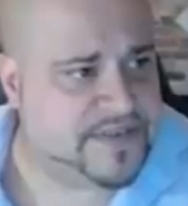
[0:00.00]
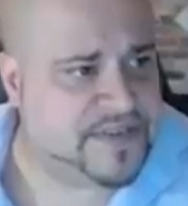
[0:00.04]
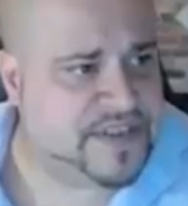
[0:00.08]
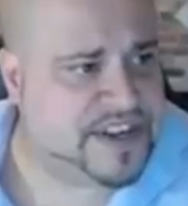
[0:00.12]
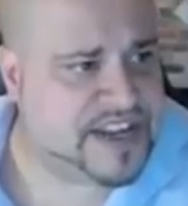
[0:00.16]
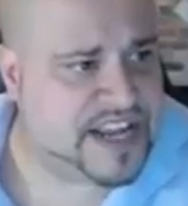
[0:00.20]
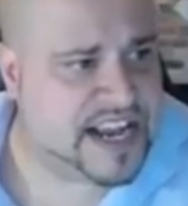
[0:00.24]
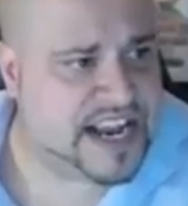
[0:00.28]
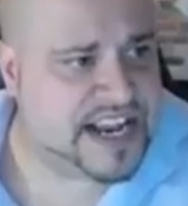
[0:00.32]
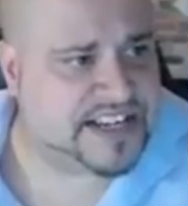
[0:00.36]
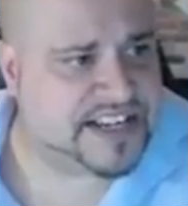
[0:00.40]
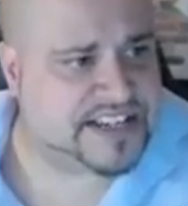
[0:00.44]
the
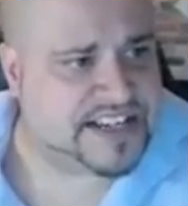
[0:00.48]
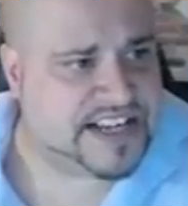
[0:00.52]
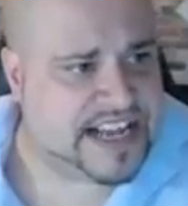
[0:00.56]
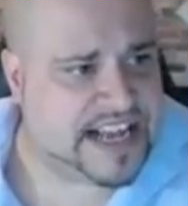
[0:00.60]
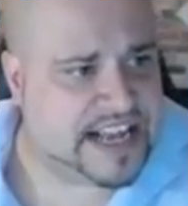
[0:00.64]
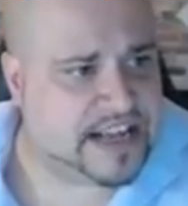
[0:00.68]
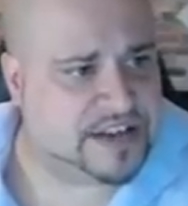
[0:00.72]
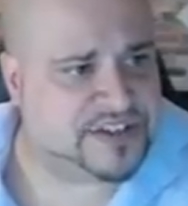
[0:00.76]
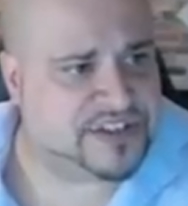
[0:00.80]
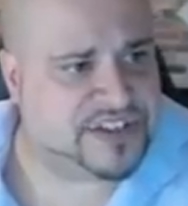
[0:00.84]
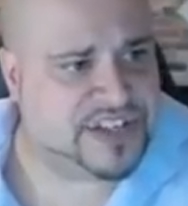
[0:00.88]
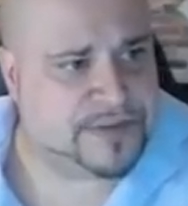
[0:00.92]
night,
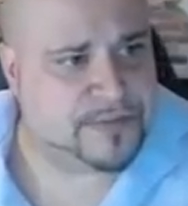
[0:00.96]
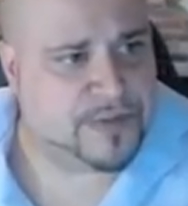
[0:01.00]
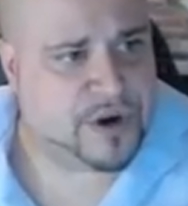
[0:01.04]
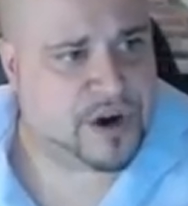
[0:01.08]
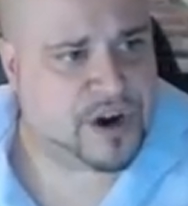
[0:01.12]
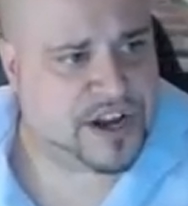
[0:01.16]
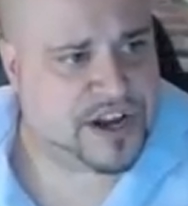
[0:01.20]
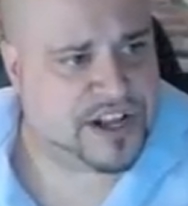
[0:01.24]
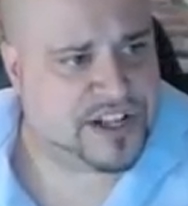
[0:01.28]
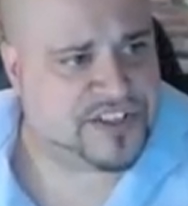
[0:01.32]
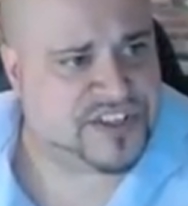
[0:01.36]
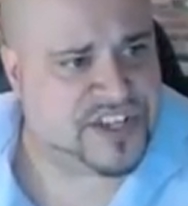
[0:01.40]
housing
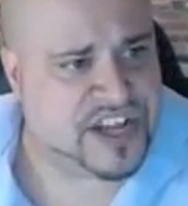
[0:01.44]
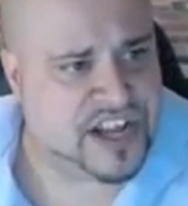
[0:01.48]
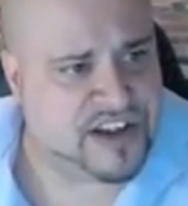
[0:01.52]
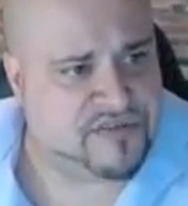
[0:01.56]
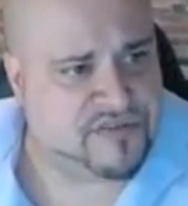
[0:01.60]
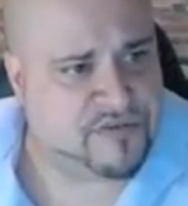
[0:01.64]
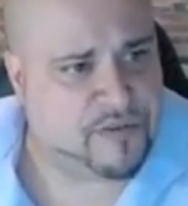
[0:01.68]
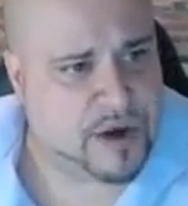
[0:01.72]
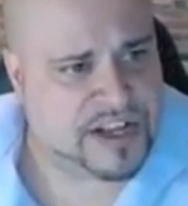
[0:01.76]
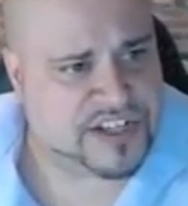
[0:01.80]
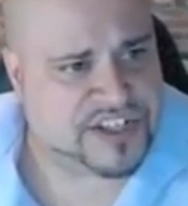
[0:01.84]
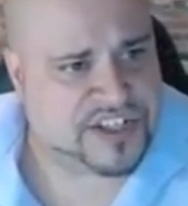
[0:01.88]
markets
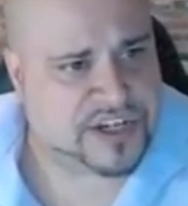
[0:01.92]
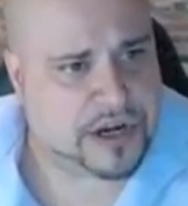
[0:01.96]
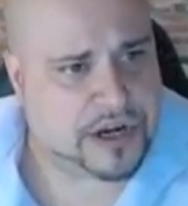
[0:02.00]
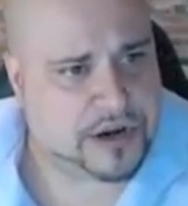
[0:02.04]
of West